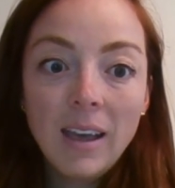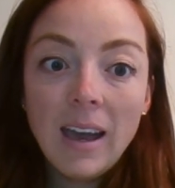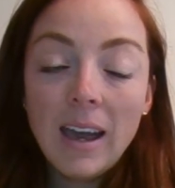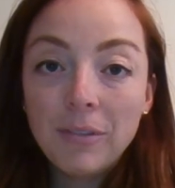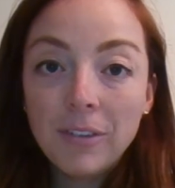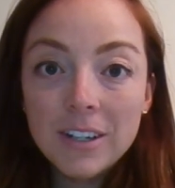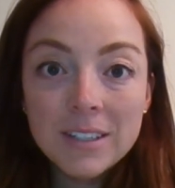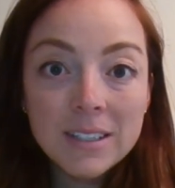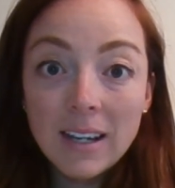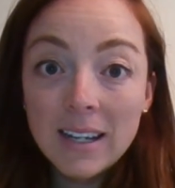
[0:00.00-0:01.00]
At
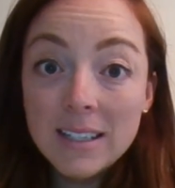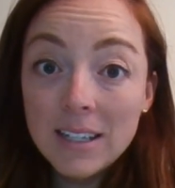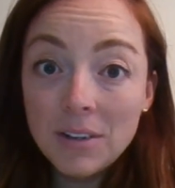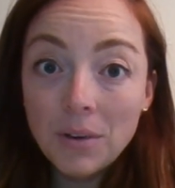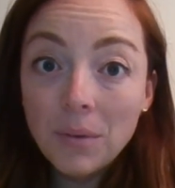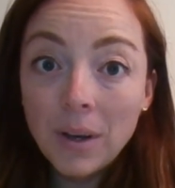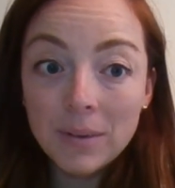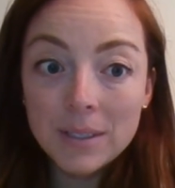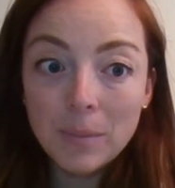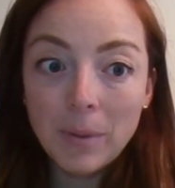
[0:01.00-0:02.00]
first, I didn't know I
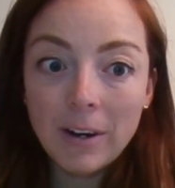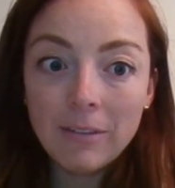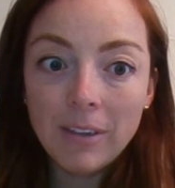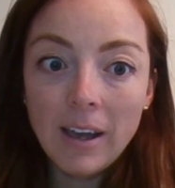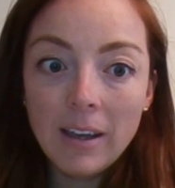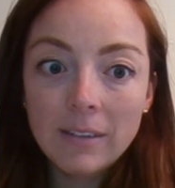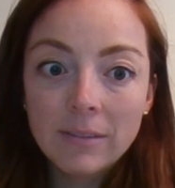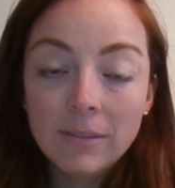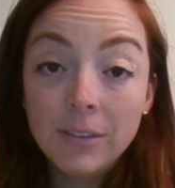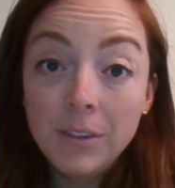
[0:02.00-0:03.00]
was a butterfly.
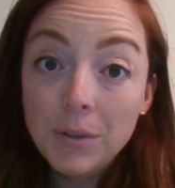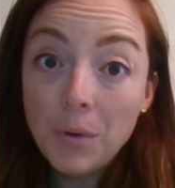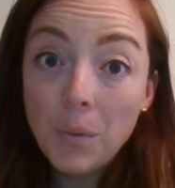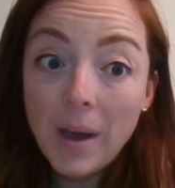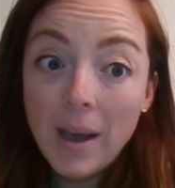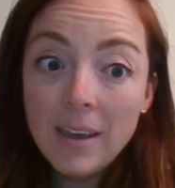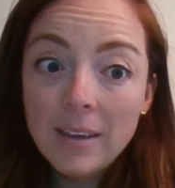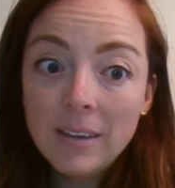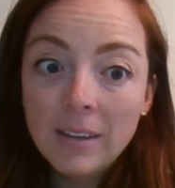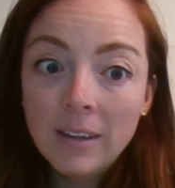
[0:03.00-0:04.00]
You know why?
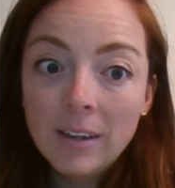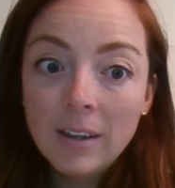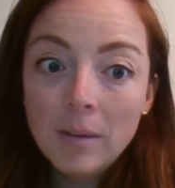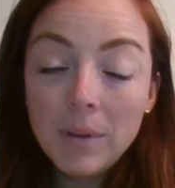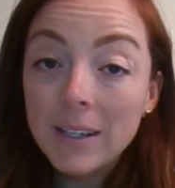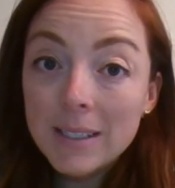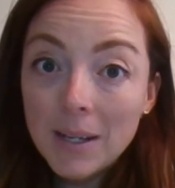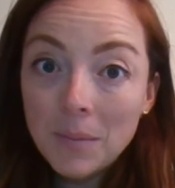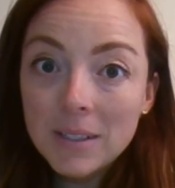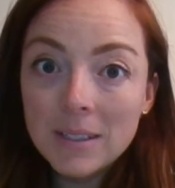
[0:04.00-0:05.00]
Because I
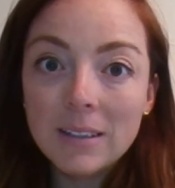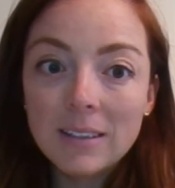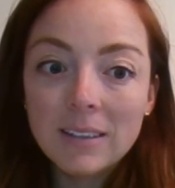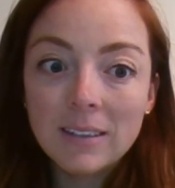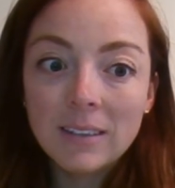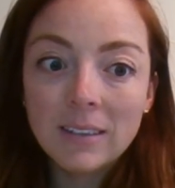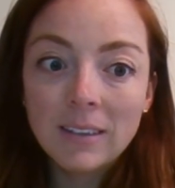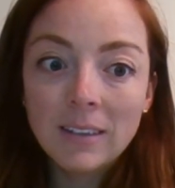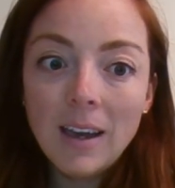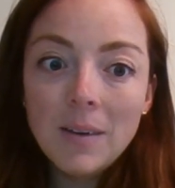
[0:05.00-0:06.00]
wasn't.
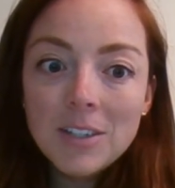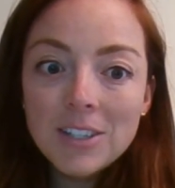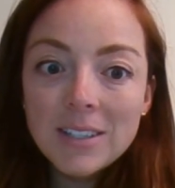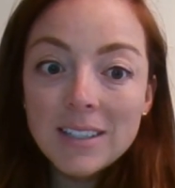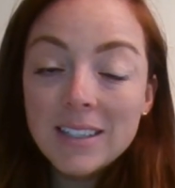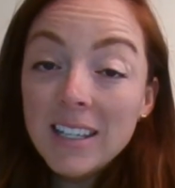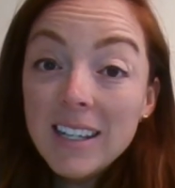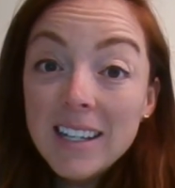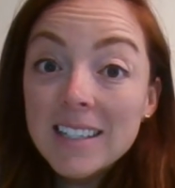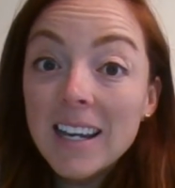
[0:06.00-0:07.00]
I was just a
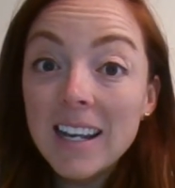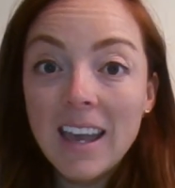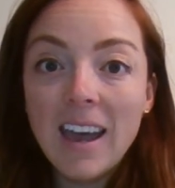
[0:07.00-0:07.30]
teeny tiny